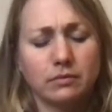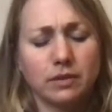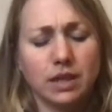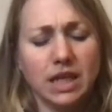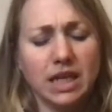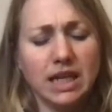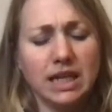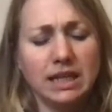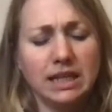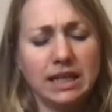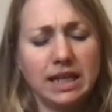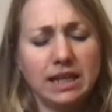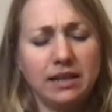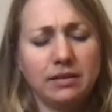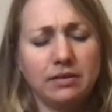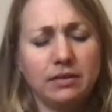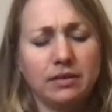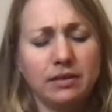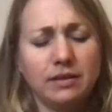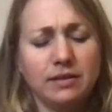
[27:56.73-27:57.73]
Inhale
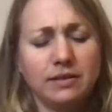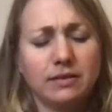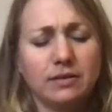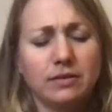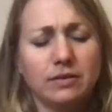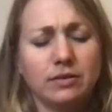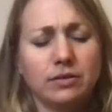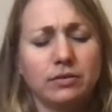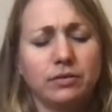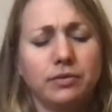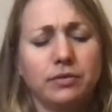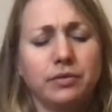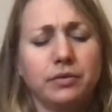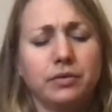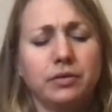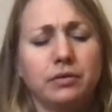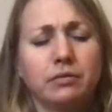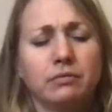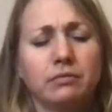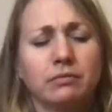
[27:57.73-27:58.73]
nice and
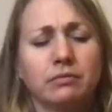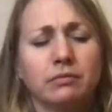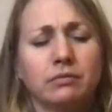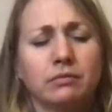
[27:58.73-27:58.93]
tall.